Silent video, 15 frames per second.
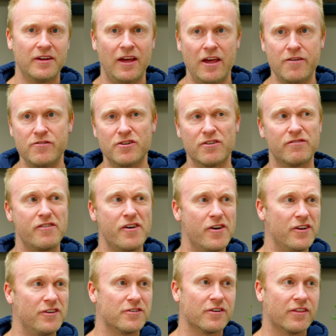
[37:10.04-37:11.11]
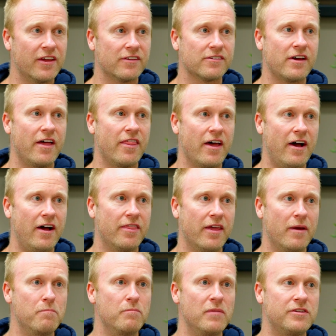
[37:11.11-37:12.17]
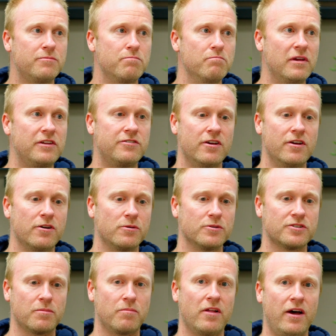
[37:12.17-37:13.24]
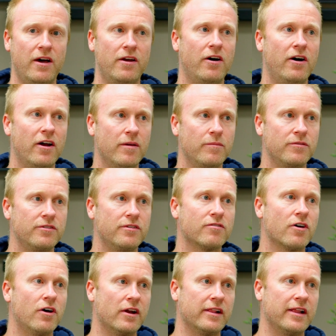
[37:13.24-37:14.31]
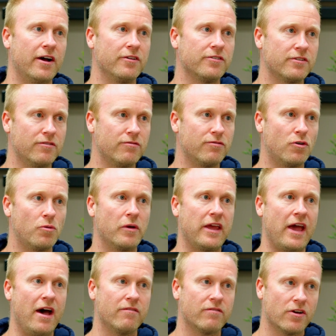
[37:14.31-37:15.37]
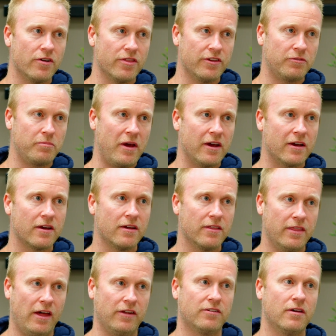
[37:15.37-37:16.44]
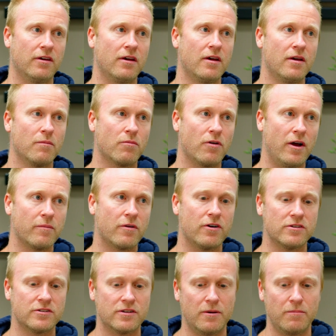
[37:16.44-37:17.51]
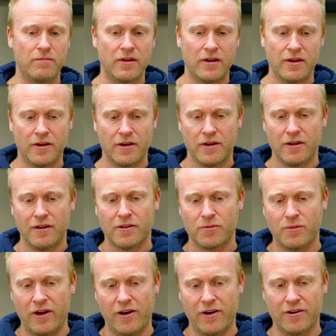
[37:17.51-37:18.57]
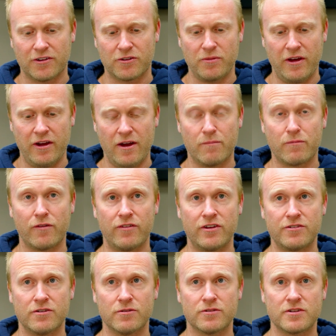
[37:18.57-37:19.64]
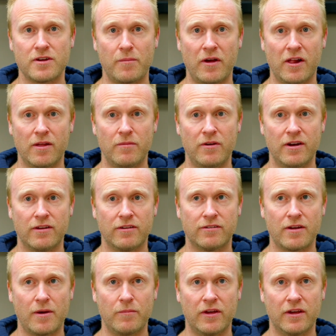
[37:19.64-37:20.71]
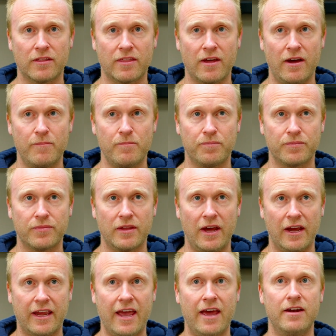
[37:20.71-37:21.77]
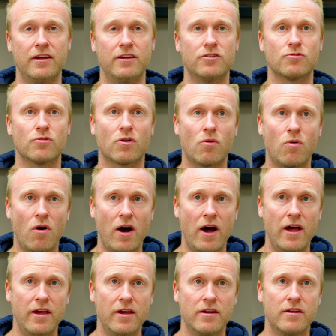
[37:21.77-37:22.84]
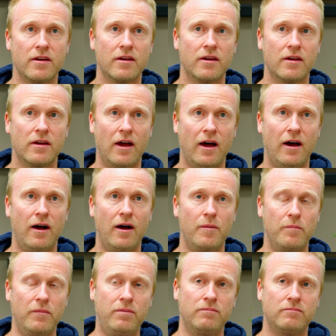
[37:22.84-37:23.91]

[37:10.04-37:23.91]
even your furniture or things like that. They're material supplied items you've got an allowance in for, but you haven't got the spec. That's a prime cost sum. That's the way I'd explain it. A provisional sum element is something that, again, is required, but